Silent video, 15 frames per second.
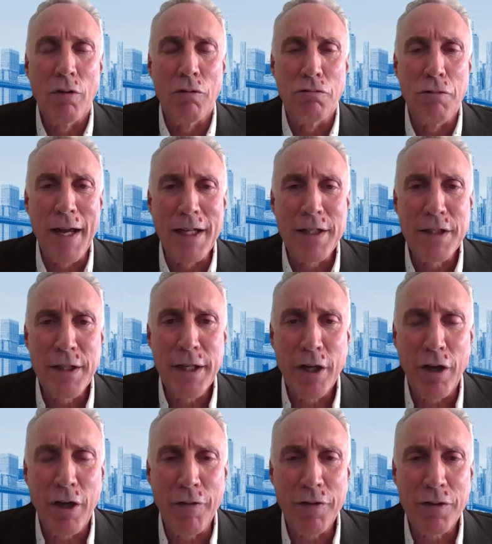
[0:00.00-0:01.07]
raise
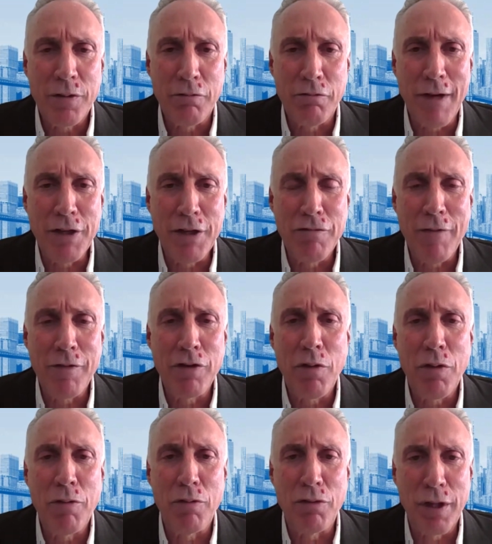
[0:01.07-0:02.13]
tariffs, raise revenue
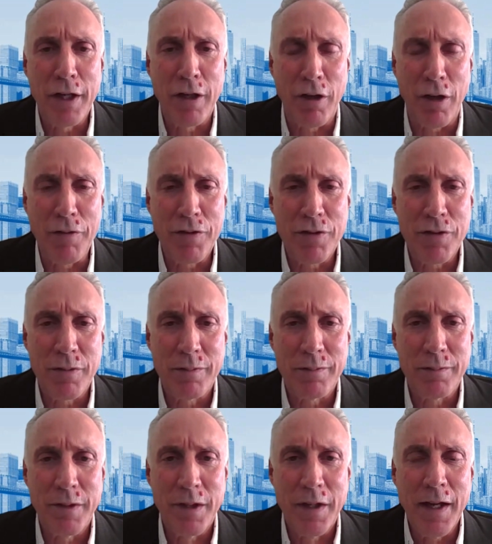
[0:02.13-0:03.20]
through tariffs,
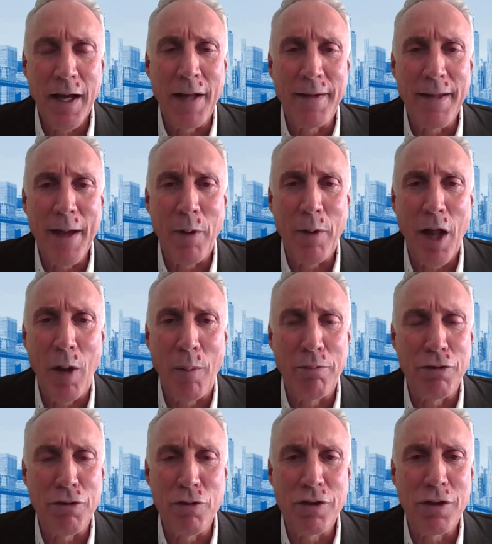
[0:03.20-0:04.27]
and that will help
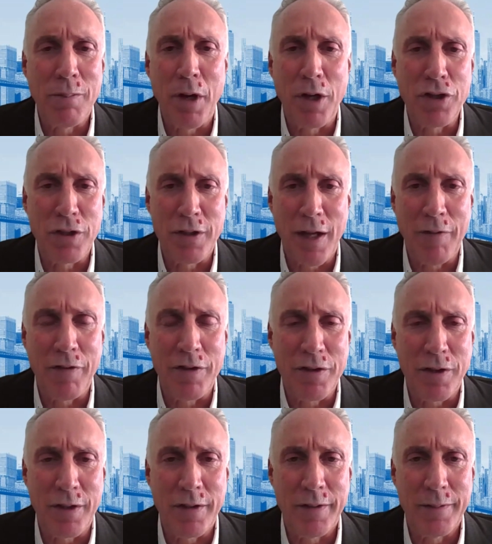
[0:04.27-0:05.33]
reduce the budget
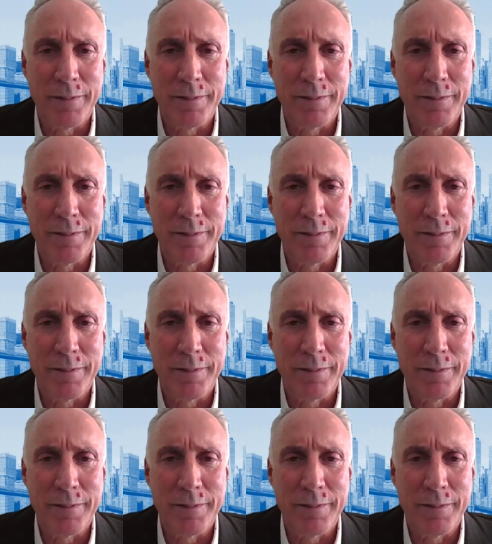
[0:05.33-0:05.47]
deficit.